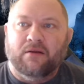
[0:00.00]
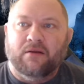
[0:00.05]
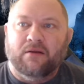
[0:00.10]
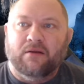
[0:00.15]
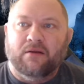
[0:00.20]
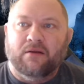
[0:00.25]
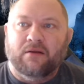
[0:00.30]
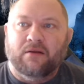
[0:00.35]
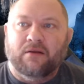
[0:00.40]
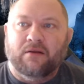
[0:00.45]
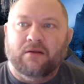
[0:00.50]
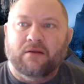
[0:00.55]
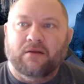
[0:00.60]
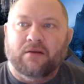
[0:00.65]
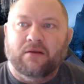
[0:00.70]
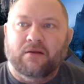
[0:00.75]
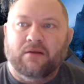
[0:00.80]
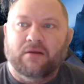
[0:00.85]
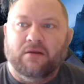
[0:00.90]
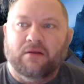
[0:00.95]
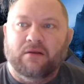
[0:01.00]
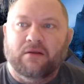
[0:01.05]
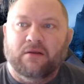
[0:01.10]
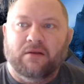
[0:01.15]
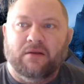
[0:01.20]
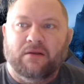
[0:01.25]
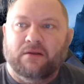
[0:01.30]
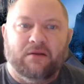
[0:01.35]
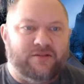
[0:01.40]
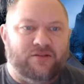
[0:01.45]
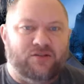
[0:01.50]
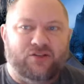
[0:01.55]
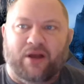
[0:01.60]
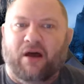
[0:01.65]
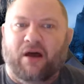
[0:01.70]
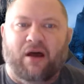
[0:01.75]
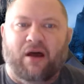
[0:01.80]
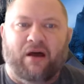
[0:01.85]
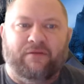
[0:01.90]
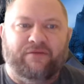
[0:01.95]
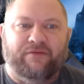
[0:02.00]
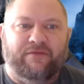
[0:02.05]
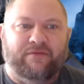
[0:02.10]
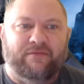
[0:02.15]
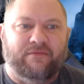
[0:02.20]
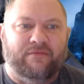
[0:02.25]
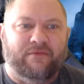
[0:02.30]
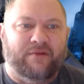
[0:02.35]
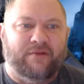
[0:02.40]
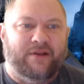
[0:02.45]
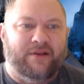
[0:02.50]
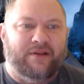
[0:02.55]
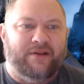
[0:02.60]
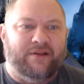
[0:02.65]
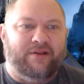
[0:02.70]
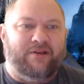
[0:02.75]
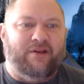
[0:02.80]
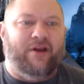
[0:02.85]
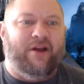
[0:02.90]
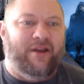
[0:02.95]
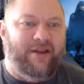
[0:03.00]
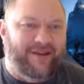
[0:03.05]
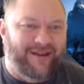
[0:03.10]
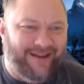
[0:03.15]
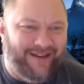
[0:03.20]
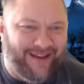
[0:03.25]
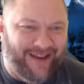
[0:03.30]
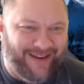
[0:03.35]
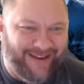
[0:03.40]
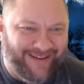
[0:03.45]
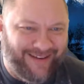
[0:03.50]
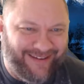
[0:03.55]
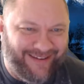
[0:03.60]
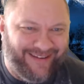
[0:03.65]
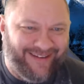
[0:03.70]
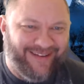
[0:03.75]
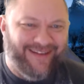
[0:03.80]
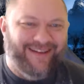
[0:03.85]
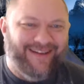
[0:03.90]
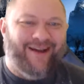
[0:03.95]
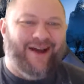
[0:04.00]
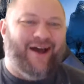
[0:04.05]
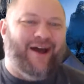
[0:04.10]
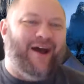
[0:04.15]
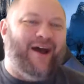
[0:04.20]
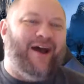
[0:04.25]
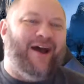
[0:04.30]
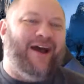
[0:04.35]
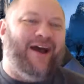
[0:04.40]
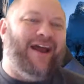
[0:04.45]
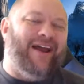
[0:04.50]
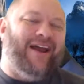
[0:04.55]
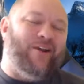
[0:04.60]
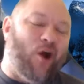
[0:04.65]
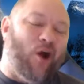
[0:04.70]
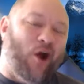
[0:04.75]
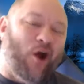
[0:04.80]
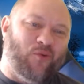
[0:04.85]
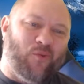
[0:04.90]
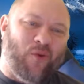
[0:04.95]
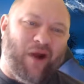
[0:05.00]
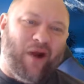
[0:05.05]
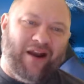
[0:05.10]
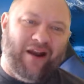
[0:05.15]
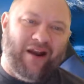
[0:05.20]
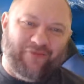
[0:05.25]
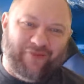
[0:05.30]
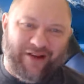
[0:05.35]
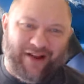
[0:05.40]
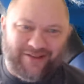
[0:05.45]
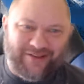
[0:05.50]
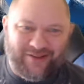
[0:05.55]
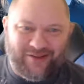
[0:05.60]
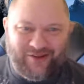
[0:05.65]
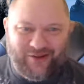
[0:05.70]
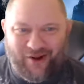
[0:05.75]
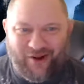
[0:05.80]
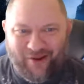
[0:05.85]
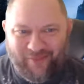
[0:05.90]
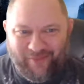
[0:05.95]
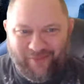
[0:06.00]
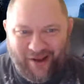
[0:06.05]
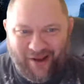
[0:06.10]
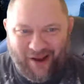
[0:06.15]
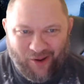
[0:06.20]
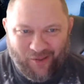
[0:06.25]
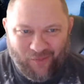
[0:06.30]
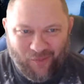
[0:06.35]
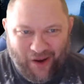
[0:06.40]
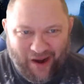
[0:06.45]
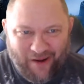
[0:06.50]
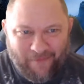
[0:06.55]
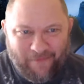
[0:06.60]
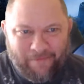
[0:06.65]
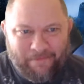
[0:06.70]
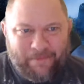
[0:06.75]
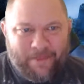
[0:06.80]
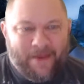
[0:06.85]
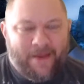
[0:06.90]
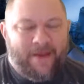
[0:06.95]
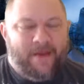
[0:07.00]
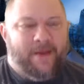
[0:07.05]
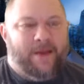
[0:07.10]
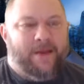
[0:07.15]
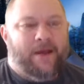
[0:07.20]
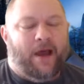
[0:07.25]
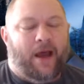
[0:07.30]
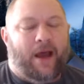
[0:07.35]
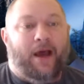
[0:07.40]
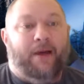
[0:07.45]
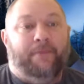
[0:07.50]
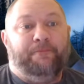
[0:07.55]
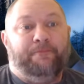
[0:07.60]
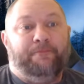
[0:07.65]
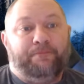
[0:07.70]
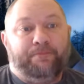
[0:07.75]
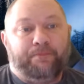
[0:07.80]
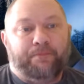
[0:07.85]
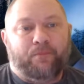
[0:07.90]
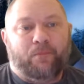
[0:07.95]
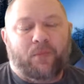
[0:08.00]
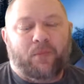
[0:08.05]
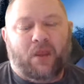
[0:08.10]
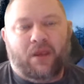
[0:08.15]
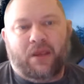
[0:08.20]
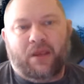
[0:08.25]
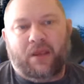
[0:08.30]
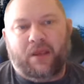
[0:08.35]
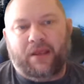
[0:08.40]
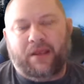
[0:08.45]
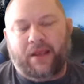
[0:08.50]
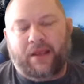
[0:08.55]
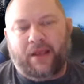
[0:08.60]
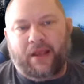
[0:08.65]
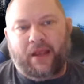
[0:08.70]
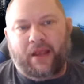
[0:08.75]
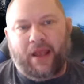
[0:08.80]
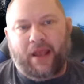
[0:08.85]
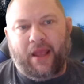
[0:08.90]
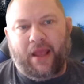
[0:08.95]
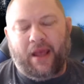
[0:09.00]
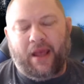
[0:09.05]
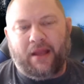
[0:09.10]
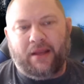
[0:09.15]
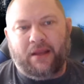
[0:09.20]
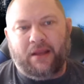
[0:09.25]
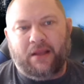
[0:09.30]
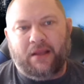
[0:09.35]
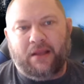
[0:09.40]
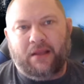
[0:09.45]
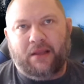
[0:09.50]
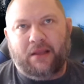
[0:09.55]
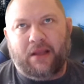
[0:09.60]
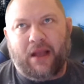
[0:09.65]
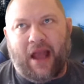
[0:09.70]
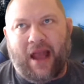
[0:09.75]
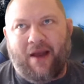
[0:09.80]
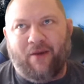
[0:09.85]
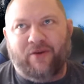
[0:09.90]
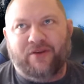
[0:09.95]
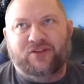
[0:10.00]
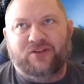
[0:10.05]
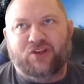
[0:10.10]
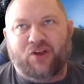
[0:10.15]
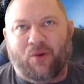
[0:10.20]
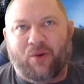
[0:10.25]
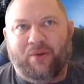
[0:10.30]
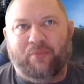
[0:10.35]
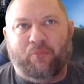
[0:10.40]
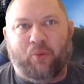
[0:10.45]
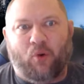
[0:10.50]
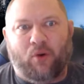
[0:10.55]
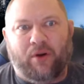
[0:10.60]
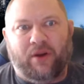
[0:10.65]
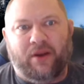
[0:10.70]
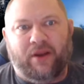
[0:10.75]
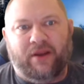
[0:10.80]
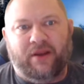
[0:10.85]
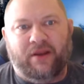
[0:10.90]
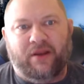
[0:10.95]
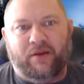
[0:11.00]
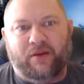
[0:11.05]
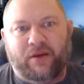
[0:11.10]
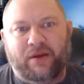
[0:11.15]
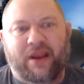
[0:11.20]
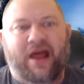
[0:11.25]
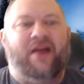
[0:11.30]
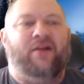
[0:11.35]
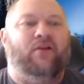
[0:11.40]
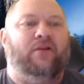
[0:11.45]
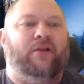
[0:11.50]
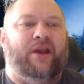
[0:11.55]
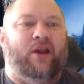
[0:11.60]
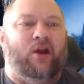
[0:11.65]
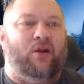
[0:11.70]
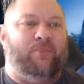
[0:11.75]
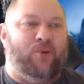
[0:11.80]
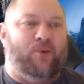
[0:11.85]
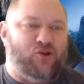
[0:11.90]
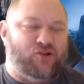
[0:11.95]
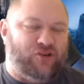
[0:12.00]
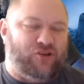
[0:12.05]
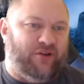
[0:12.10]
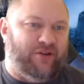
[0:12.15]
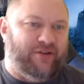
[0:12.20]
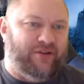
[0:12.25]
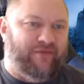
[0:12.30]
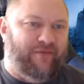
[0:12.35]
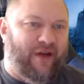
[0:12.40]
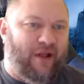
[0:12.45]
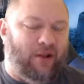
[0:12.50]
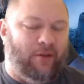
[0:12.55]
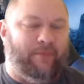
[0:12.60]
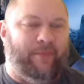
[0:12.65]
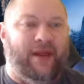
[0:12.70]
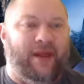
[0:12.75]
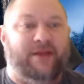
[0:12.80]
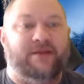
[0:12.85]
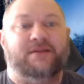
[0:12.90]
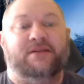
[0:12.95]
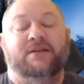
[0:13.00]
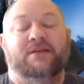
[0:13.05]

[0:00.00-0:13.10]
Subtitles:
Hopefully, it doesn't shut me off. Good, it did. I had a hardwire. I forgot to turn on my hardwire. Um, and how it's so important in not only our personal development,